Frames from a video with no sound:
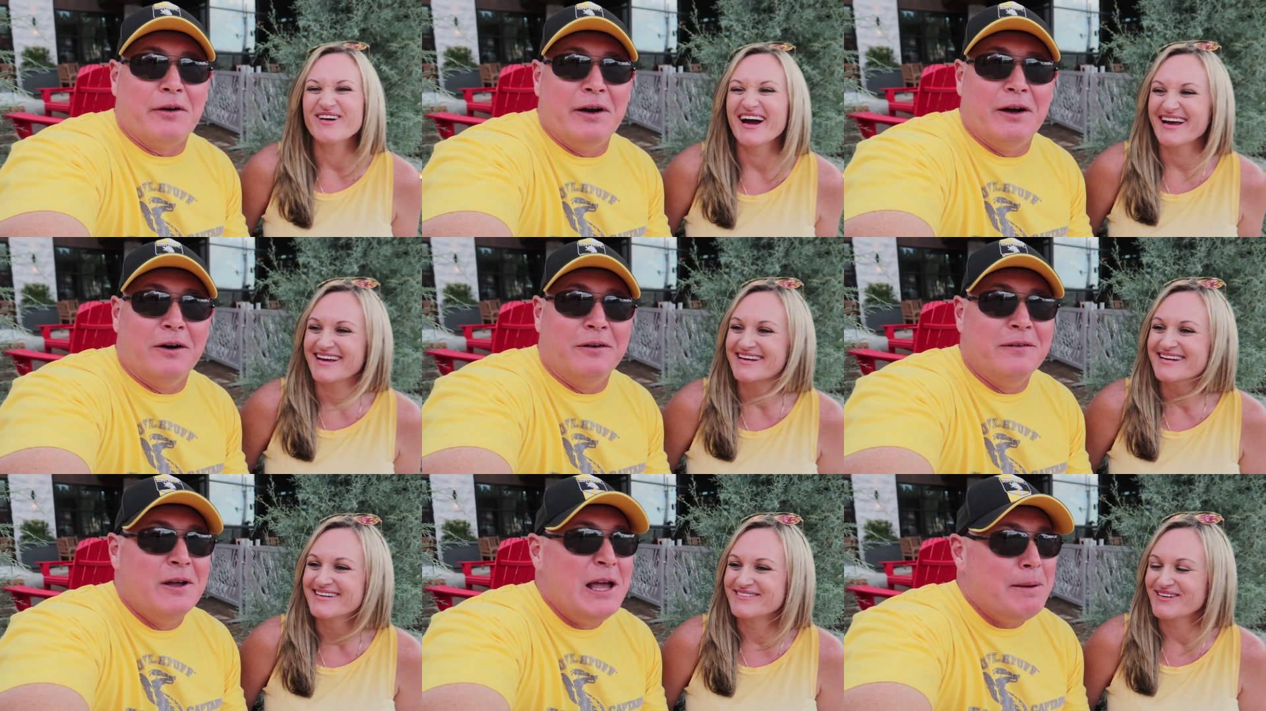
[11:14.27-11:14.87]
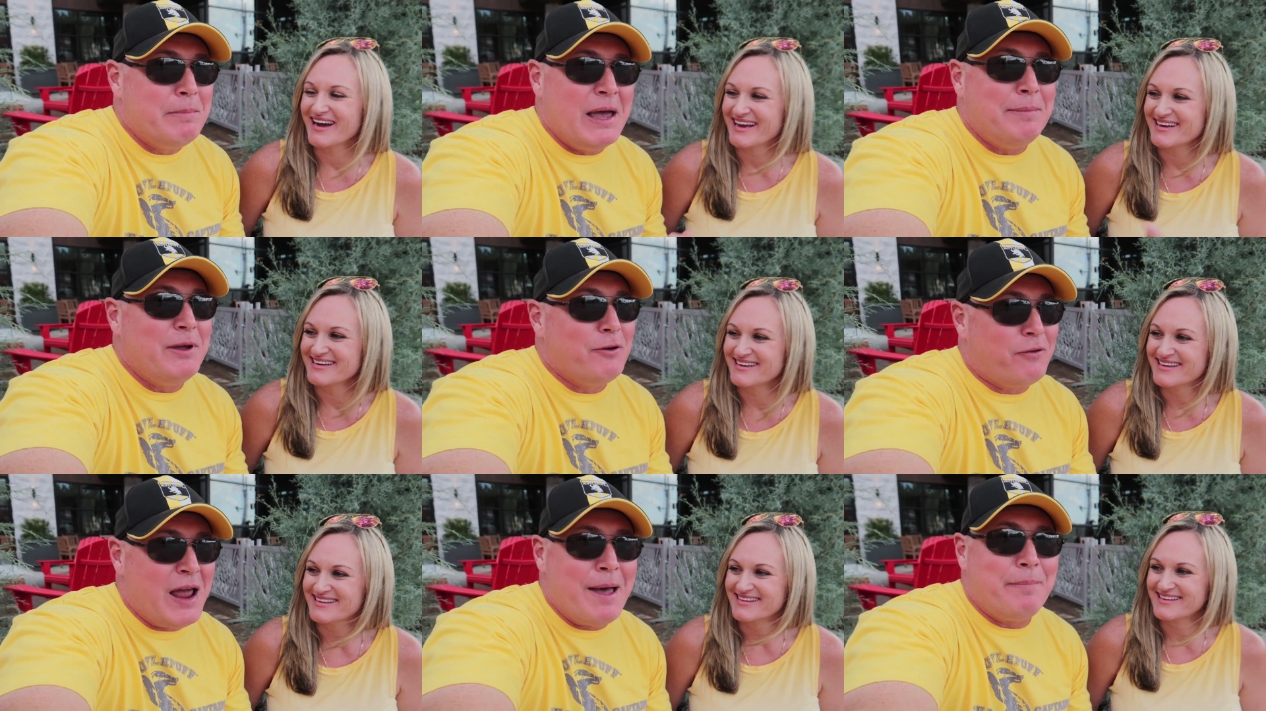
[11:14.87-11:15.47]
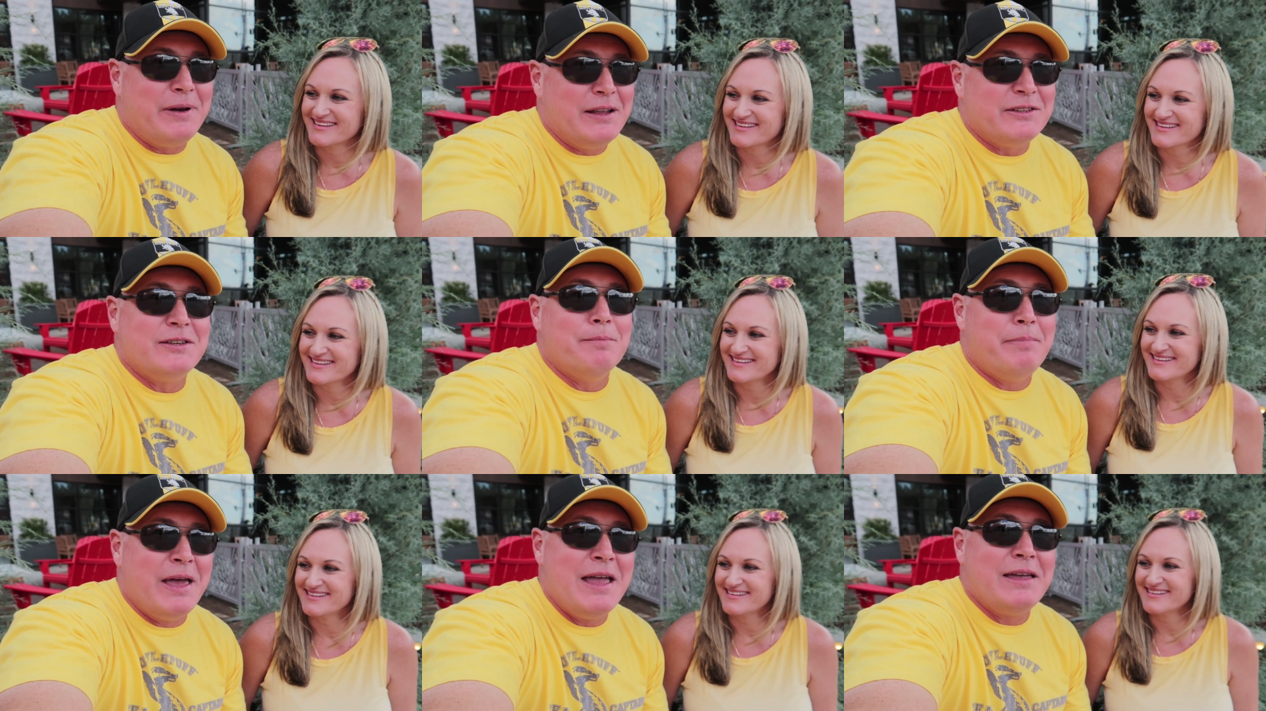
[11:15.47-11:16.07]
Speaker 1: grill, right, right. maybe wrap it in
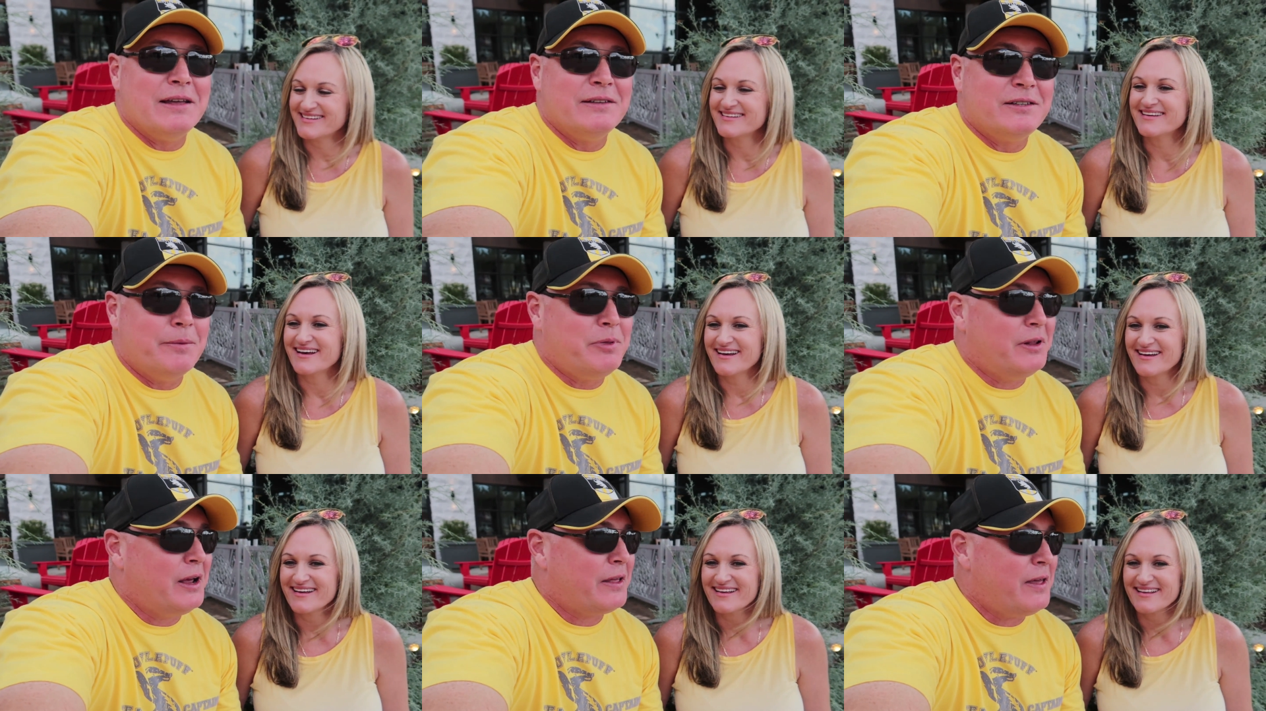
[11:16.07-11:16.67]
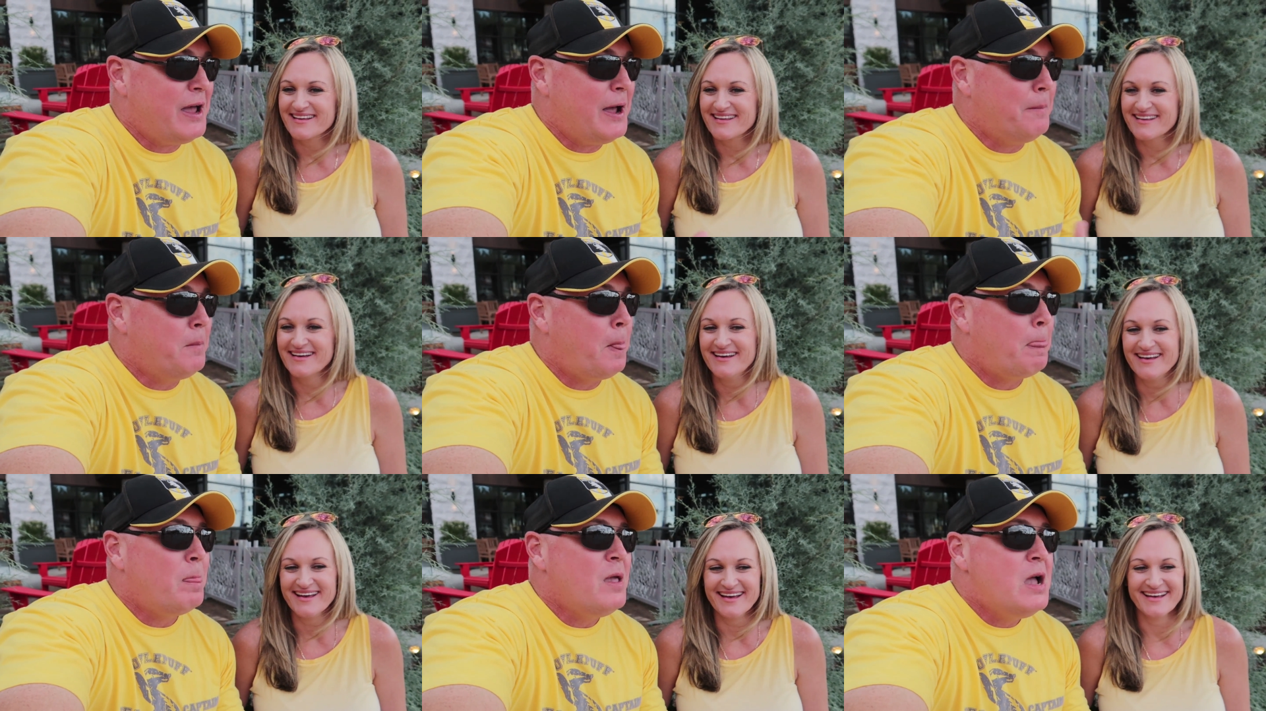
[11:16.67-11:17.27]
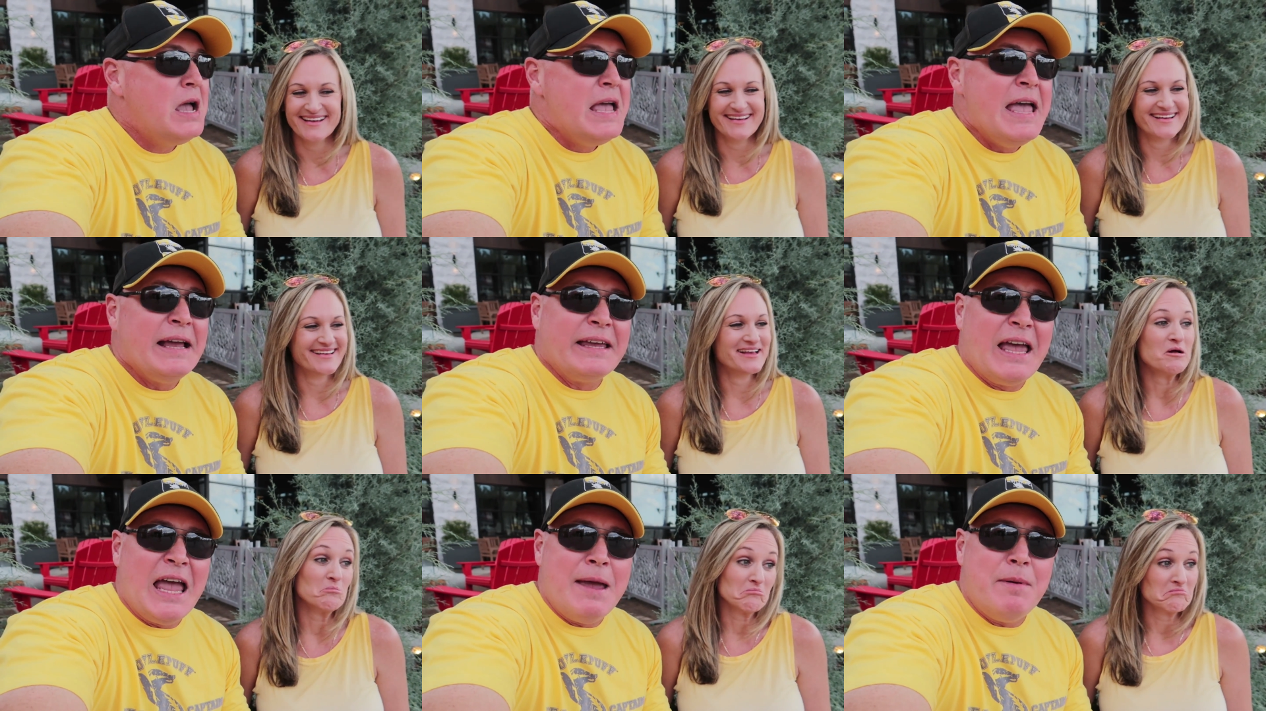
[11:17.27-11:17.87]
some bacon, something like that.
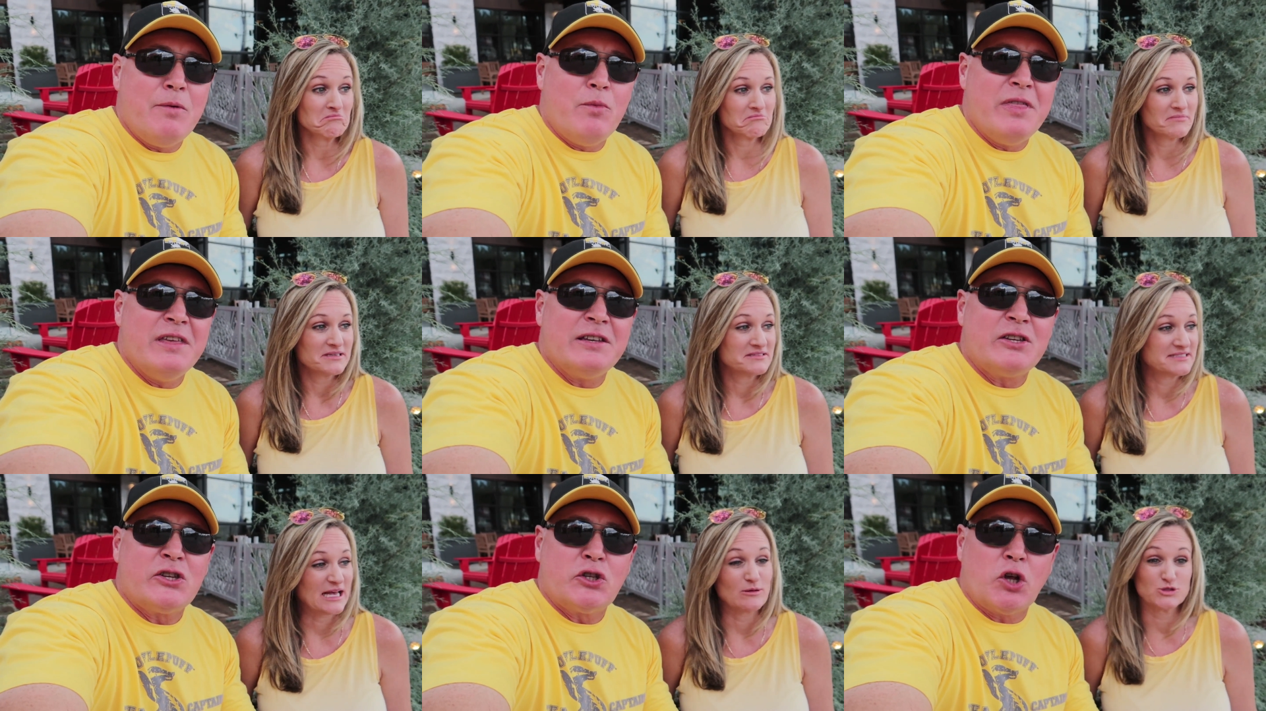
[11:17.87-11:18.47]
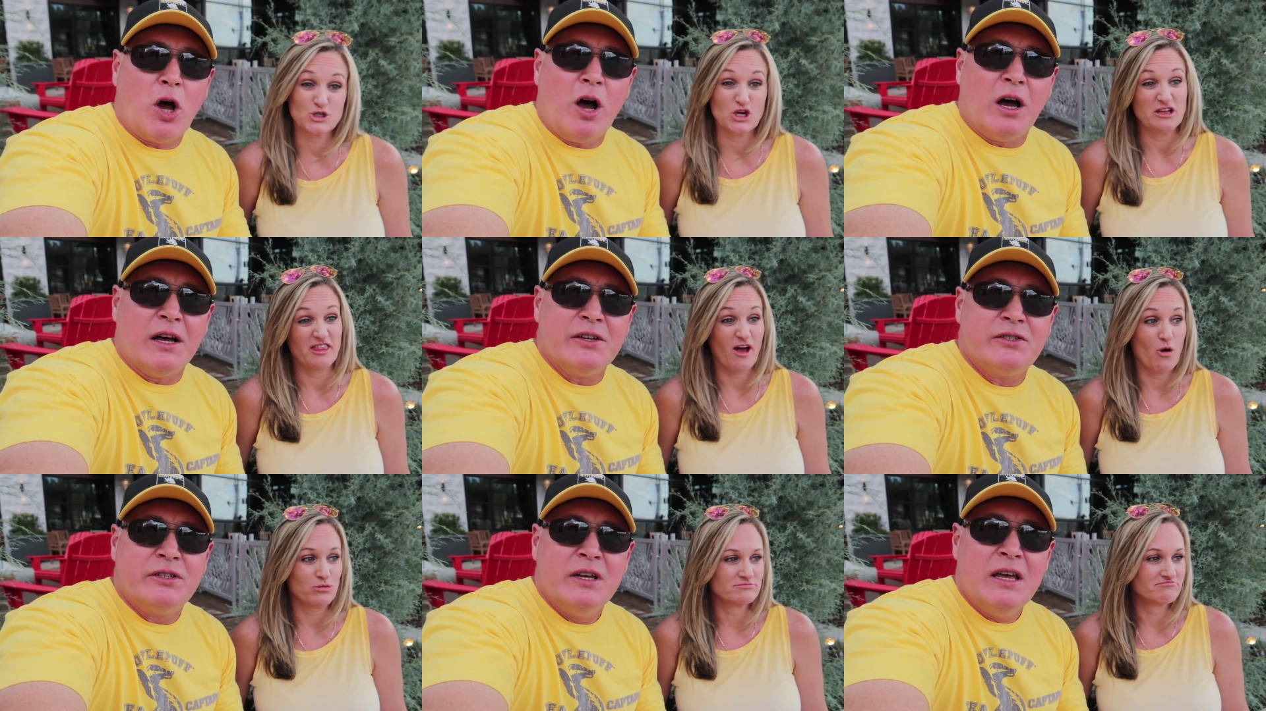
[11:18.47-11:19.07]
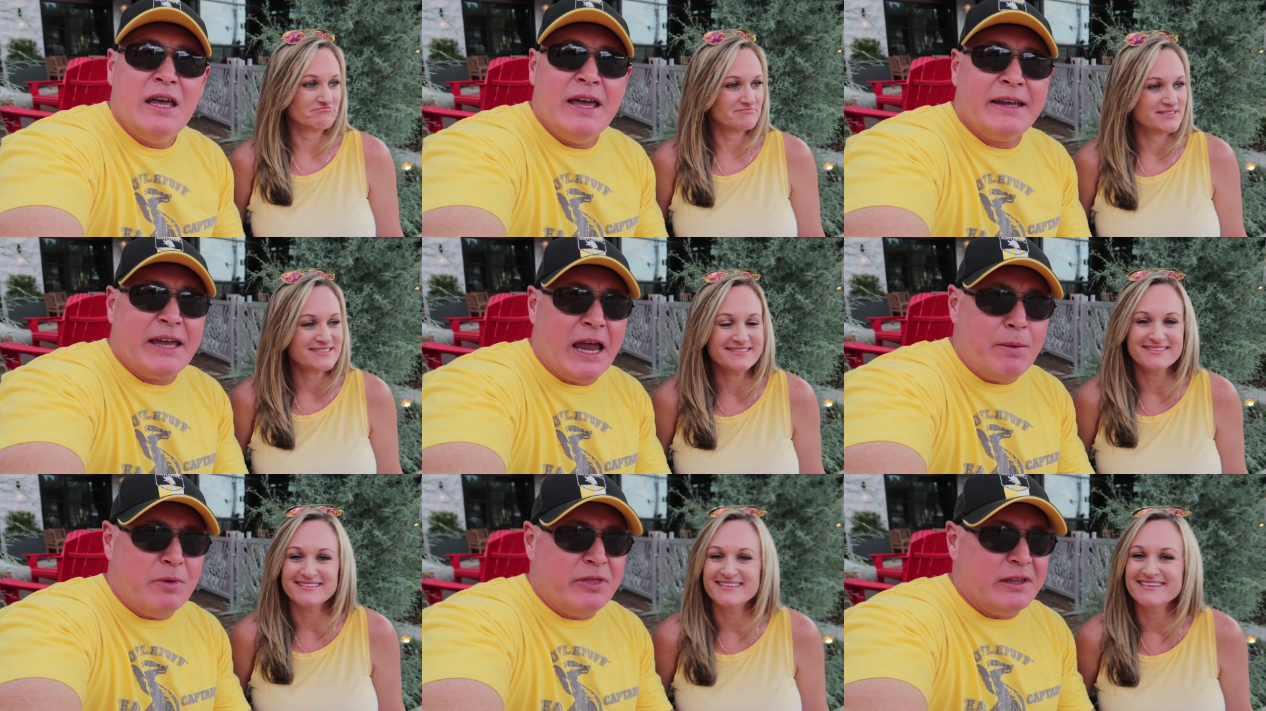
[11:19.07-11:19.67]
it came in with this Sounds sauce. Good, it
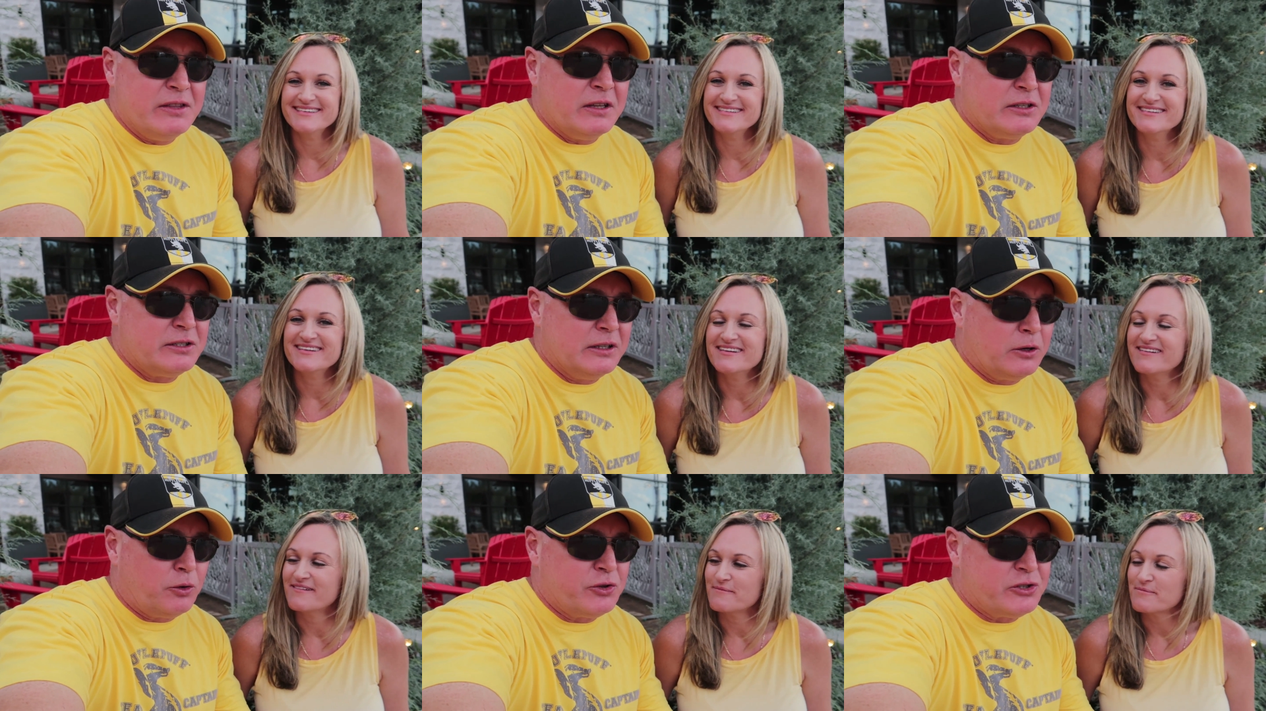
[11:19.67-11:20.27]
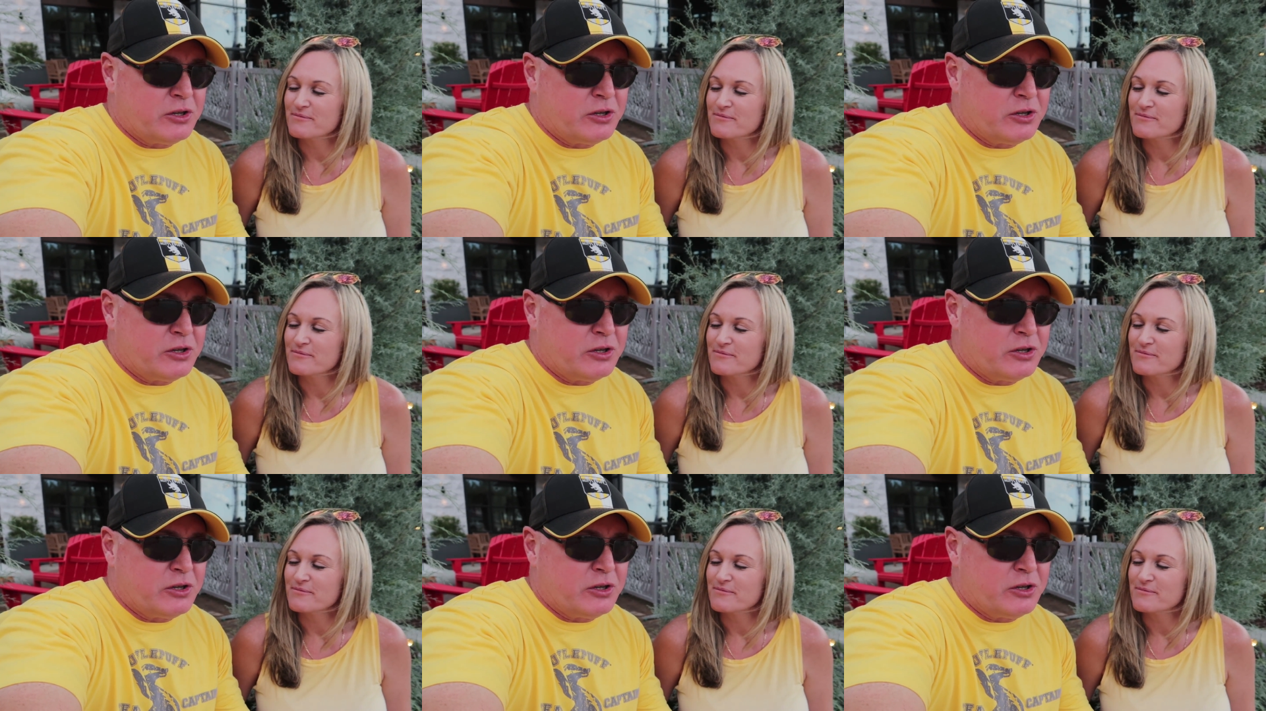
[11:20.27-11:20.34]
came within this little